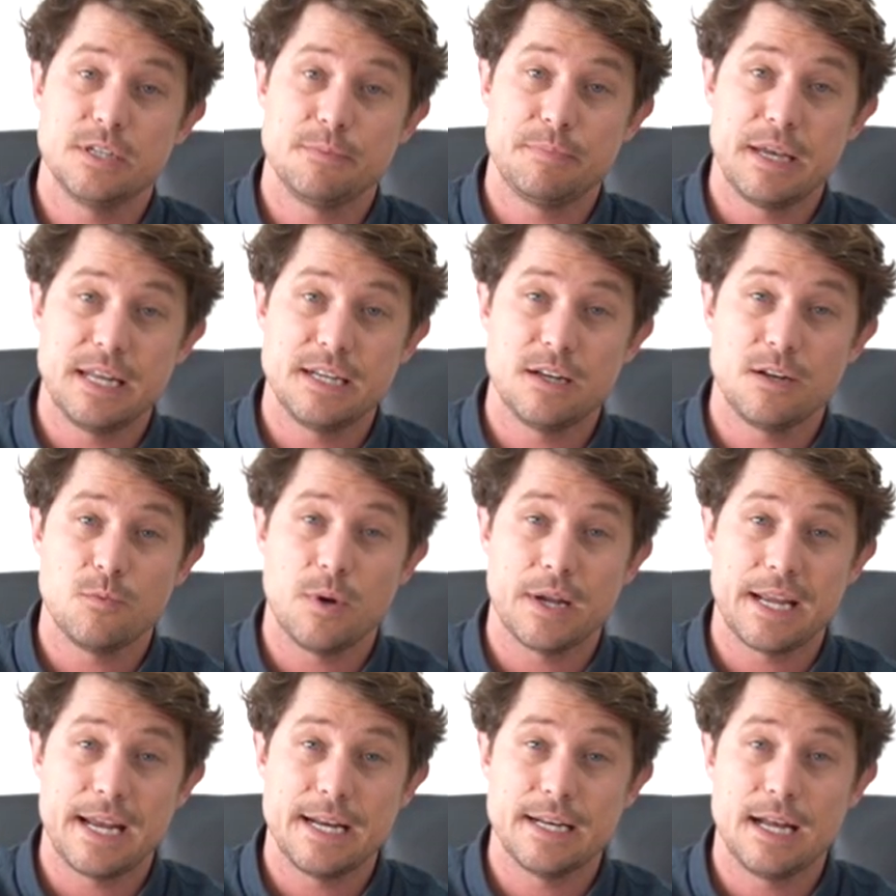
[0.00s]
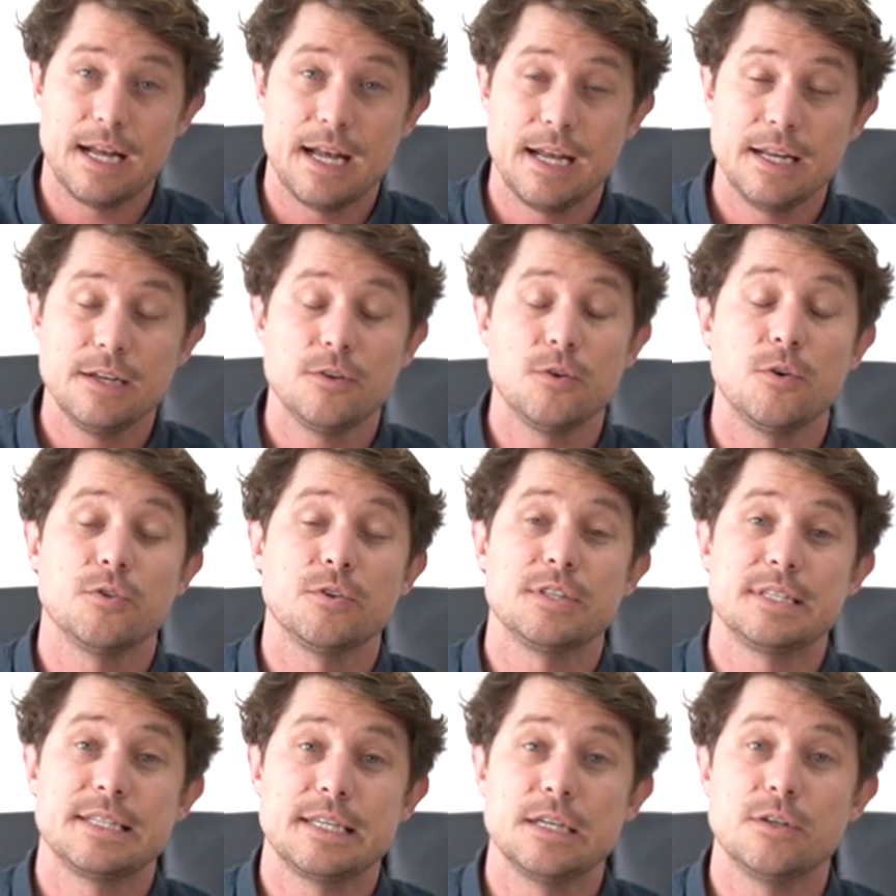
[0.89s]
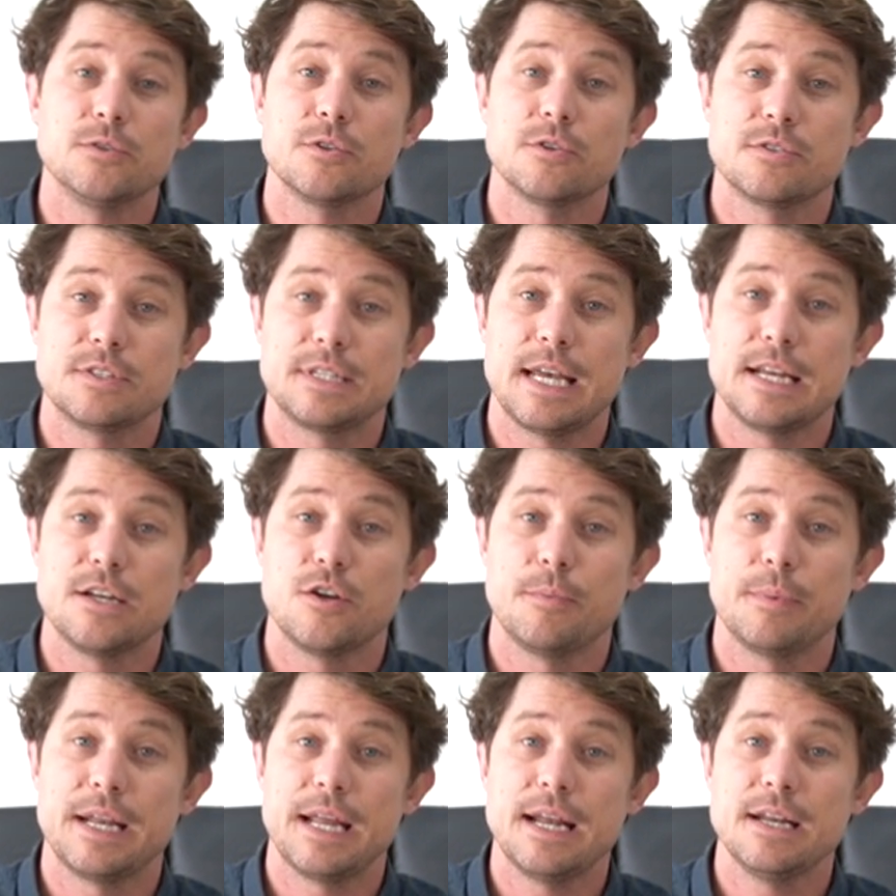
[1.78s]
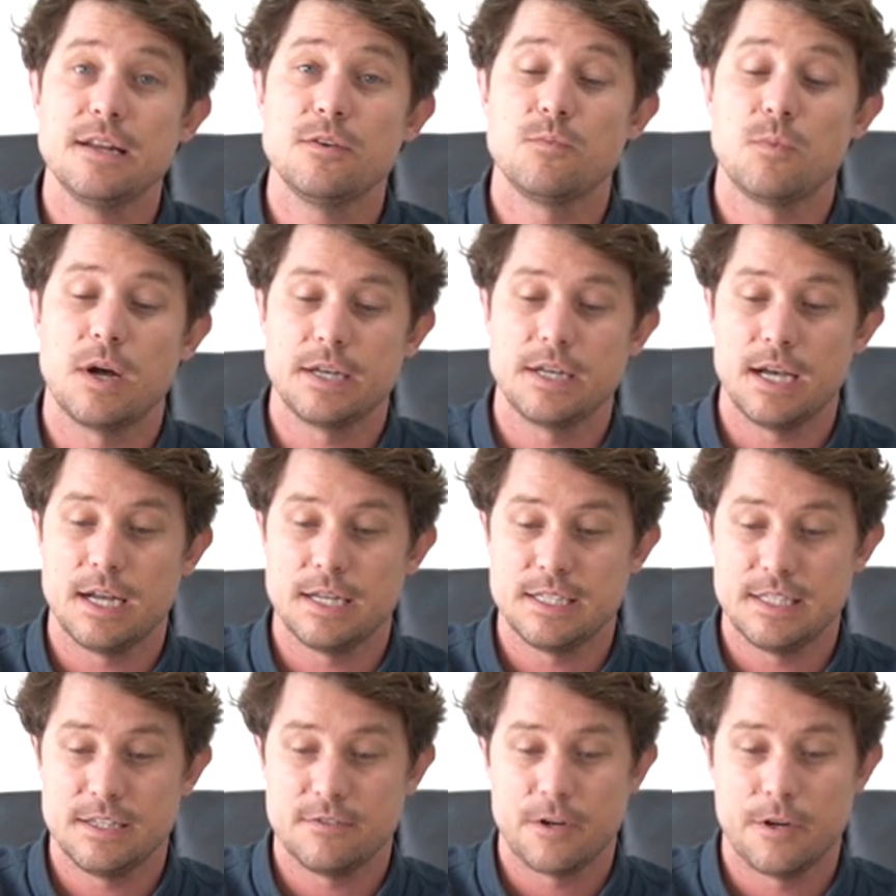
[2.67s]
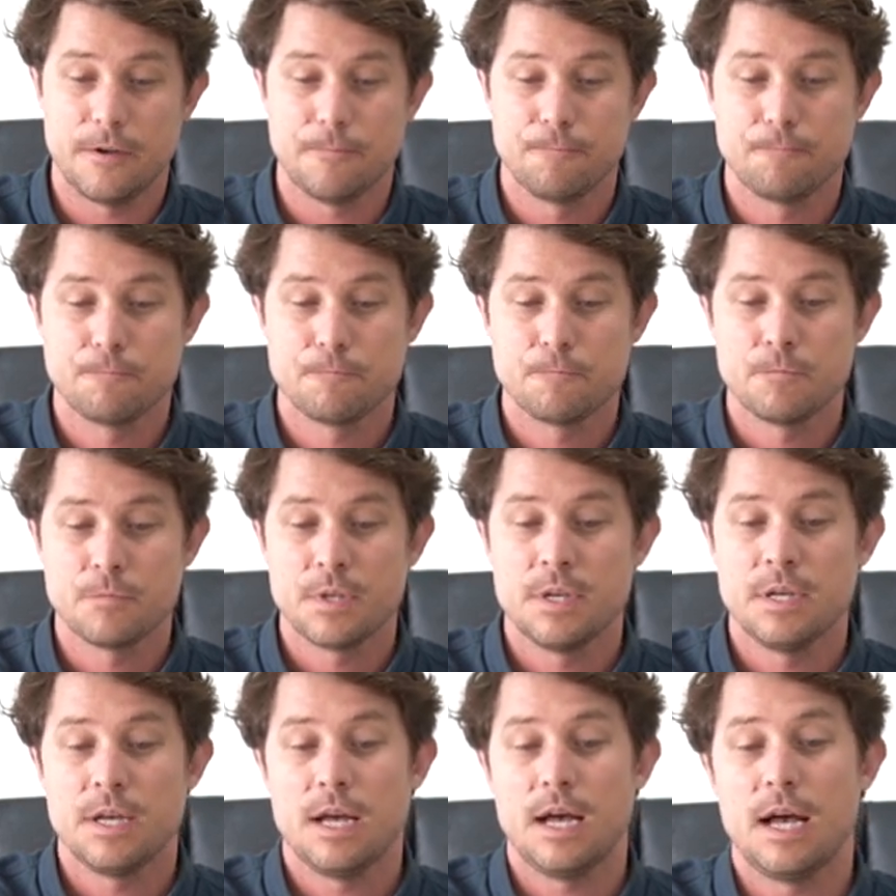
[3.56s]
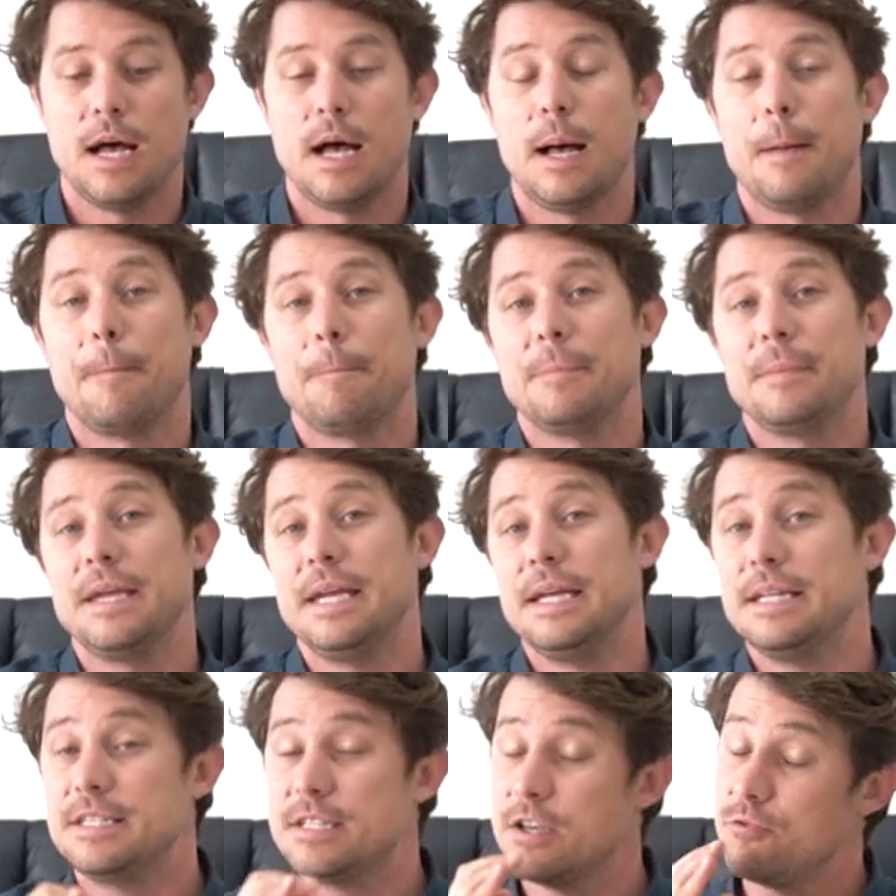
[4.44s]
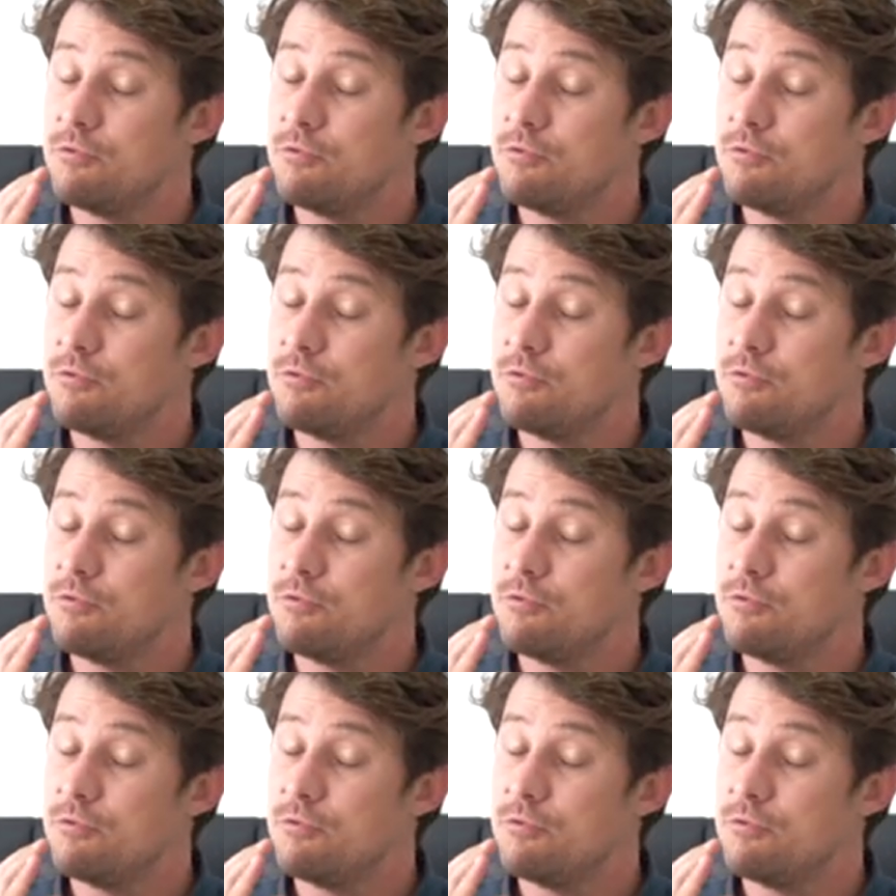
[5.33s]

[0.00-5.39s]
Independent 189 or the Skilled or State Nominated 190. It's